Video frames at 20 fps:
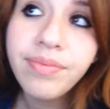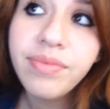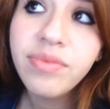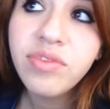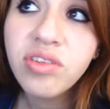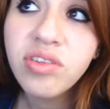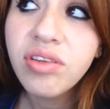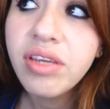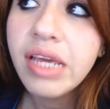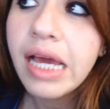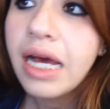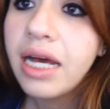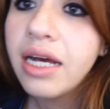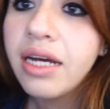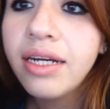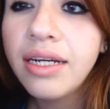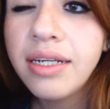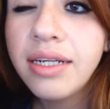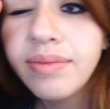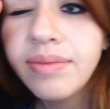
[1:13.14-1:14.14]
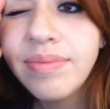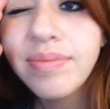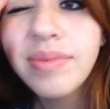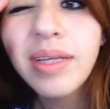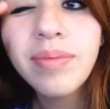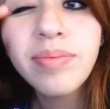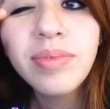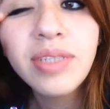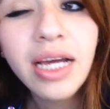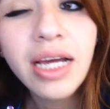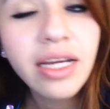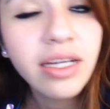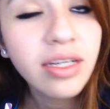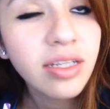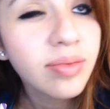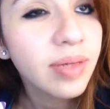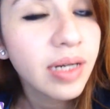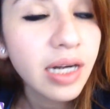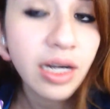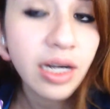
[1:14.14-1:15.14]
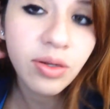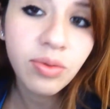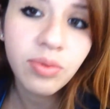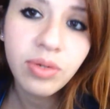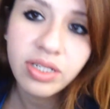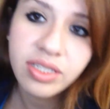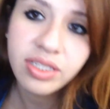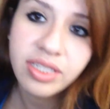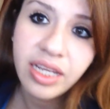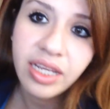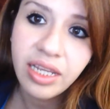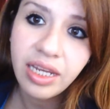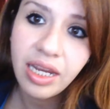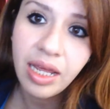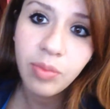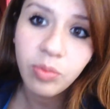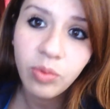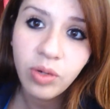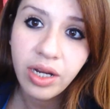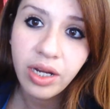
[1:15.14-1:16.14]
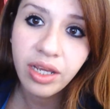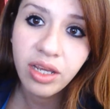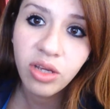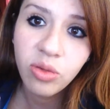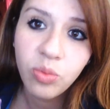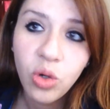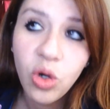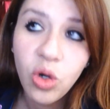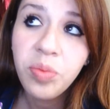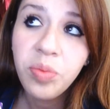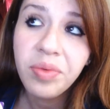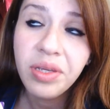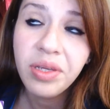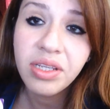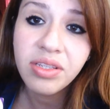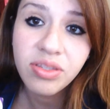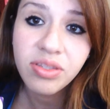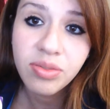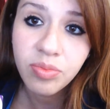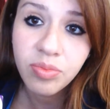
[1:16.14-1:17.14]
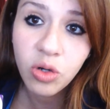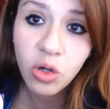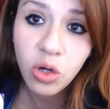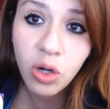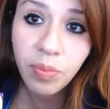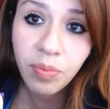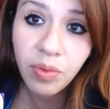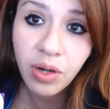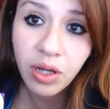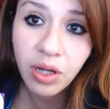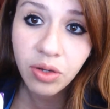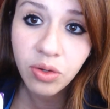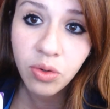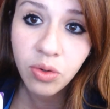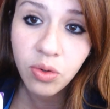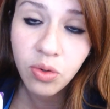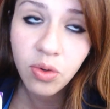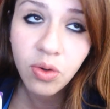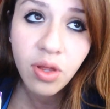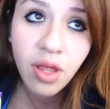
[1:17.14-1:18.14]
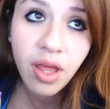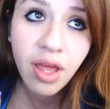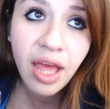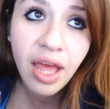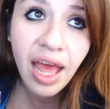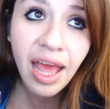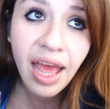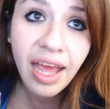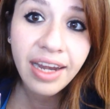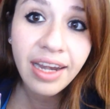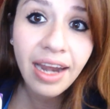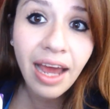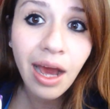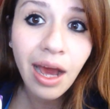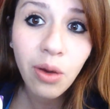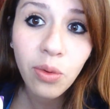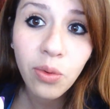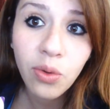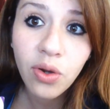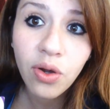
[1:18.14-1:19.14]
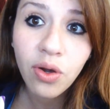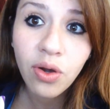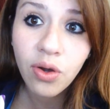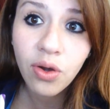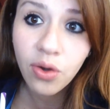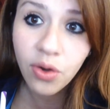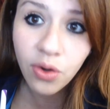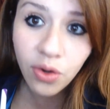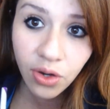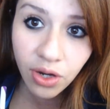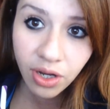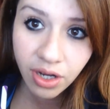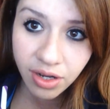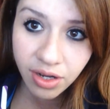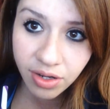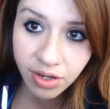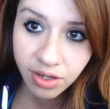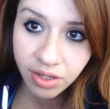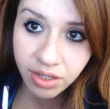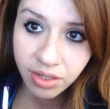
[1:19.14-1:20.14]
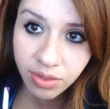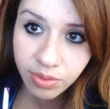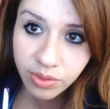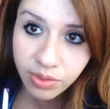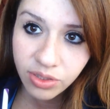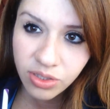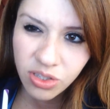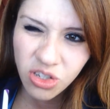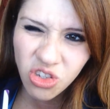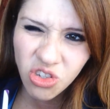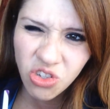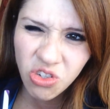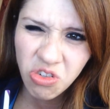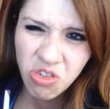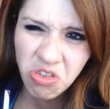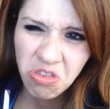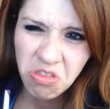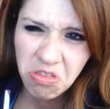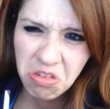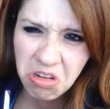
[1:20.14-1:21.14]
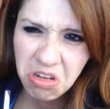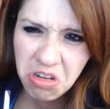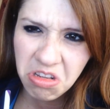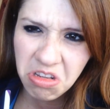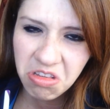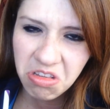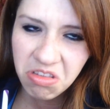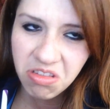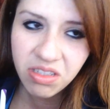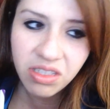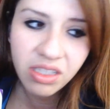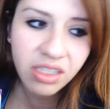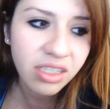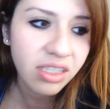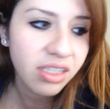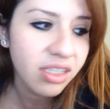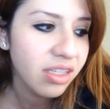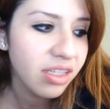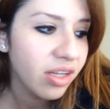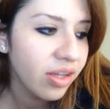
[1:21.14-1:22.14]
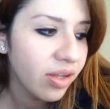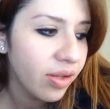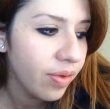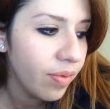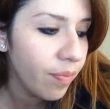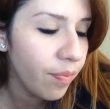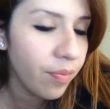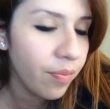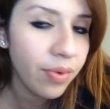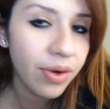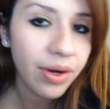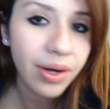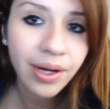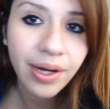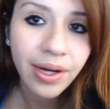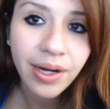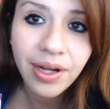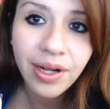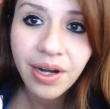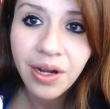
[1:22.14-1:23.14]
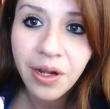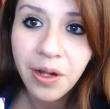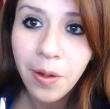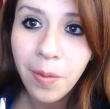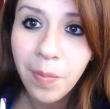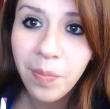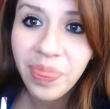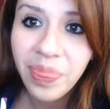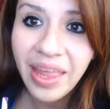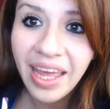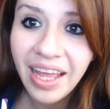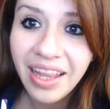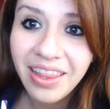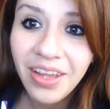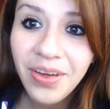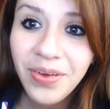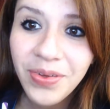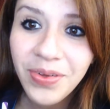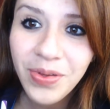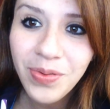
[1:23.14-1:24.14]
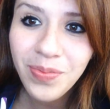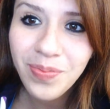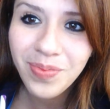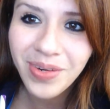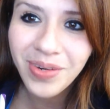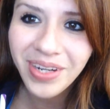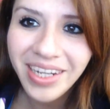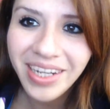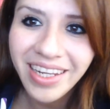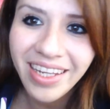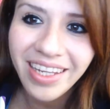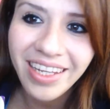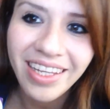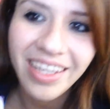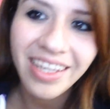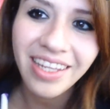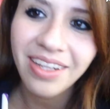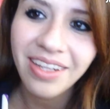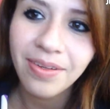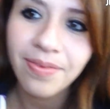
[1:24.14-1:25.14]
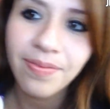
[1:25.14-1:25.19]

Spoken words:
so yeah. I'm tired, but I don't want to take a nap when I come home because tomorrow I'm going to go an hour earlier, which is crazy. But, hello, good morning.